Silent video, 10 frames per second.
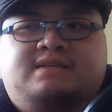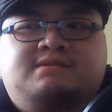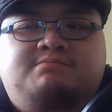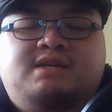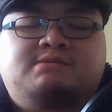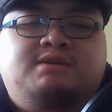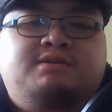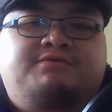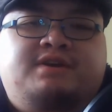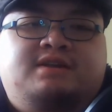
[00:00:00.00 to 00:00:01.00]
makes me
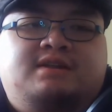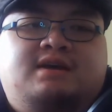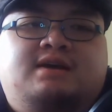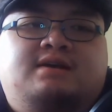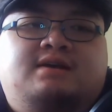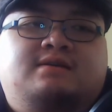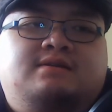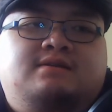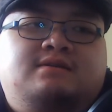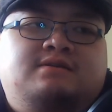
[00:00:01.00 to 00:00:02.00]
think that
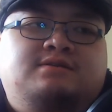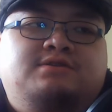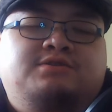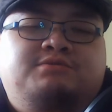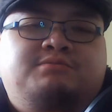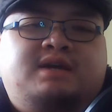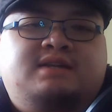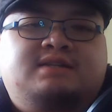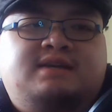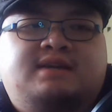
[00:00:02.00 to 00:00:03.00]

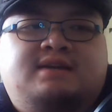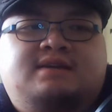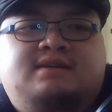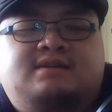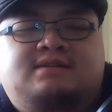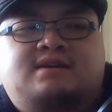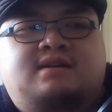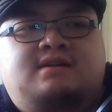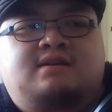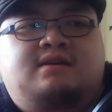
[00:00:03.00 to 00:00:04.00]
humanity is
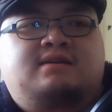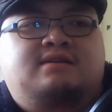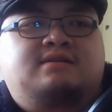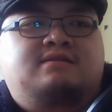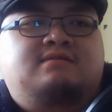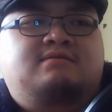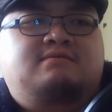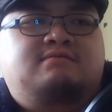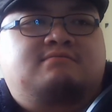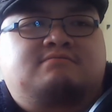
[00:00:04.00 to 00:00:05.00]
kind of like
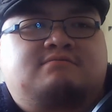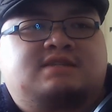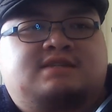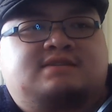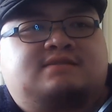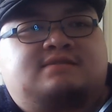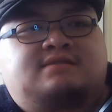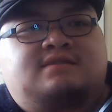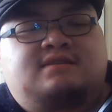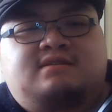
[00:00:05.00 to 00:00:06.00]
just
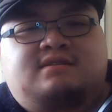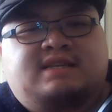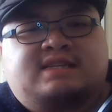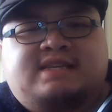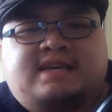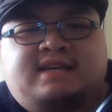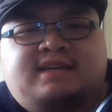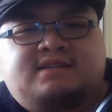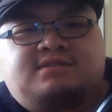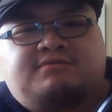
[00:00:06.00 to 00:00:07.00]
the
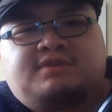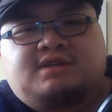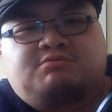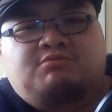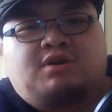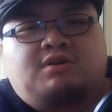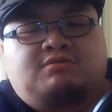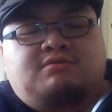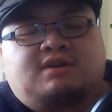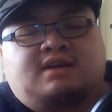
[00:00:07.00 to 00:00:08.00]
disease of this
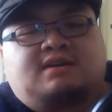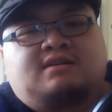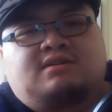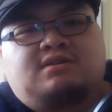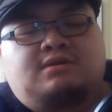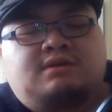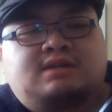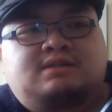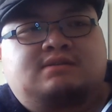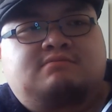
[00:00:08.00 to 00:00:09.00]
world, and I know
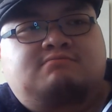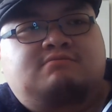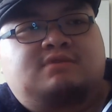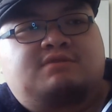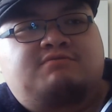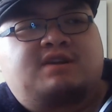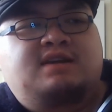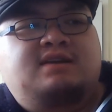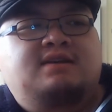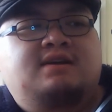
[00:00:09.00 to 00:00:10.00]
that's a really